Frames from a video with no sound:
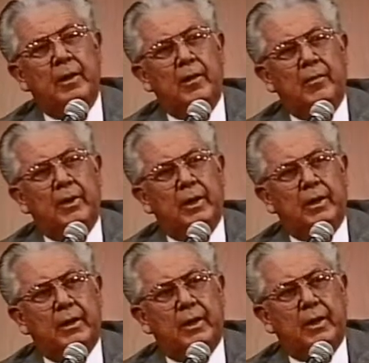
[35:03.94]
But
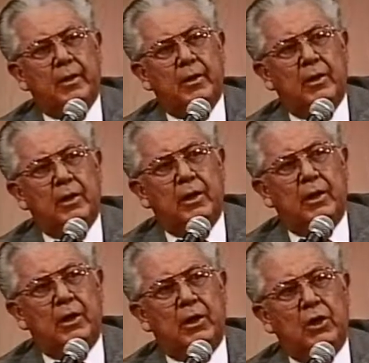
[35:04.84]
uh,
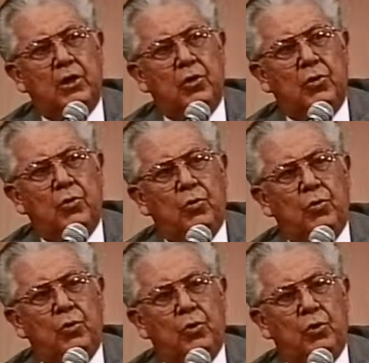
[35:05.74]

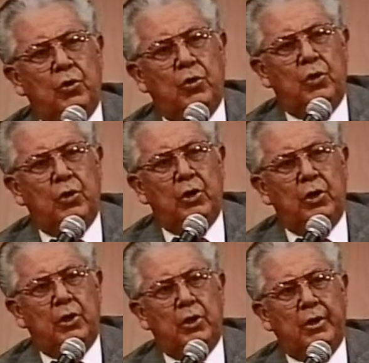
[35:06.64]
you,
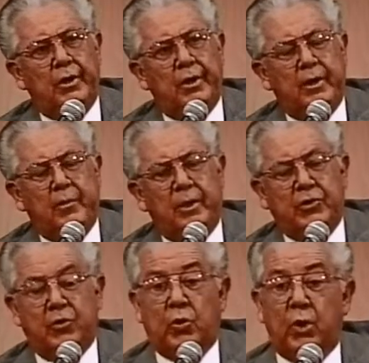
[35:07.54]
the budget
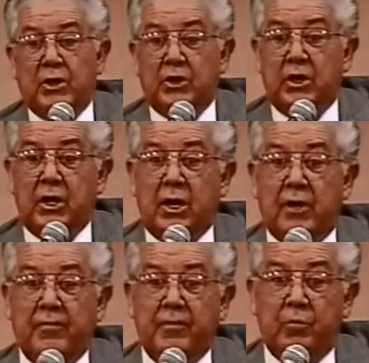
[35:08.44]
requires a lot
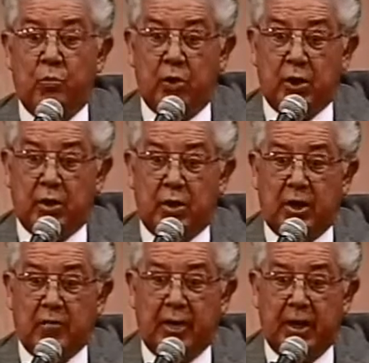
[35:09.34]
of work, a lot
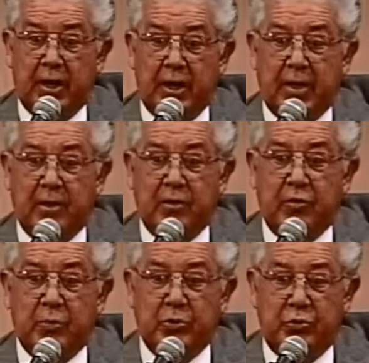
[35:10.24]
of getting into,
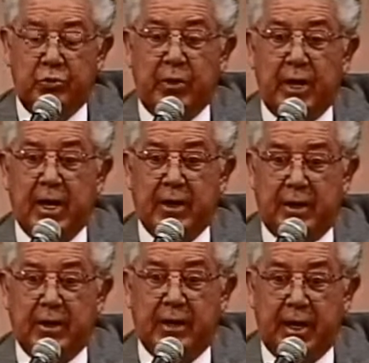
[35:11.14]
but you can
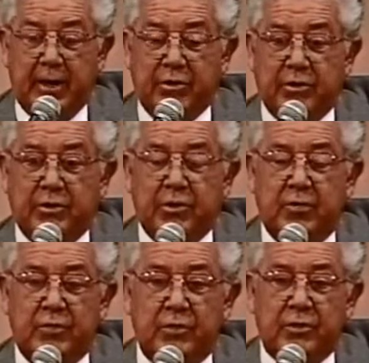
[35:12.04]
get the answers
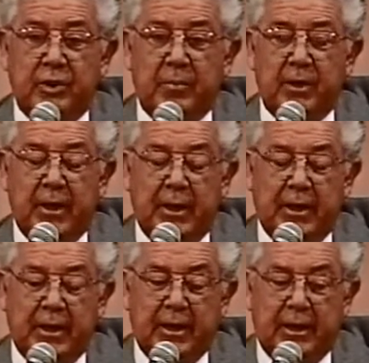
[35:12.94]
if you simply dig
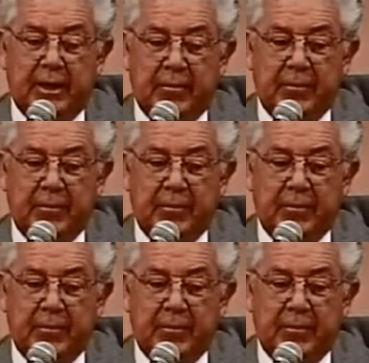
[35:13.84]
in there.